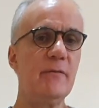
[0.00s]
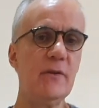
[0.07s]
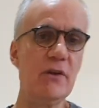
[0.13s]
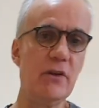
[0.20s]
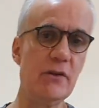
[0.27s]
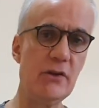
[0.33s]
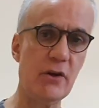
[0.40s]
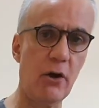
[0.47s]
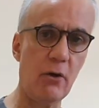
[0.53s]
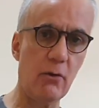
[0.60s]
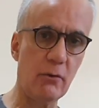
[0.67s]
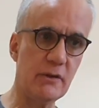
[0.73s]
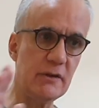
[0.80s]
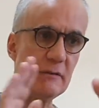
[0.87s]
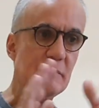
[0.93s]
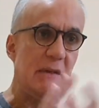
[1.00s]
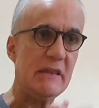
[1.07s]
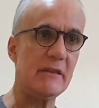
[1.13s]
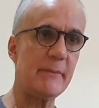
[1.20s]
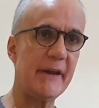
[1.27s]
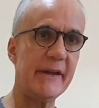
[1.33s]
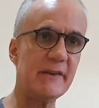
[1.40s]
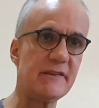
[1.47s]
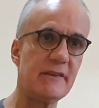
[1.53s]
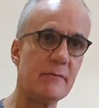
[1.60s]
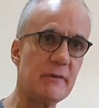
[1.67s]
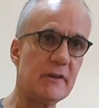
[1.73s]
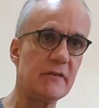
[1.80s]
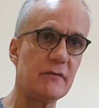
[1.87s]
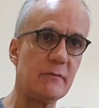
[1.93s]
your old mathematics
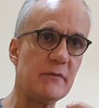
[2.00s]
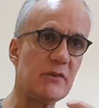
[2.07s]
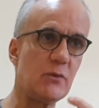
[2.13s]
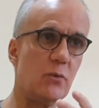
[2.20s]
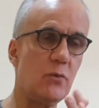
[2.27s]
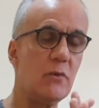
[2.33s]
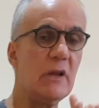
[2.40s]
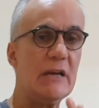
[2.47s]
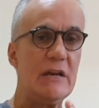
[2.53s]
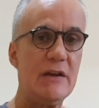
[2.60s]
subjects from school,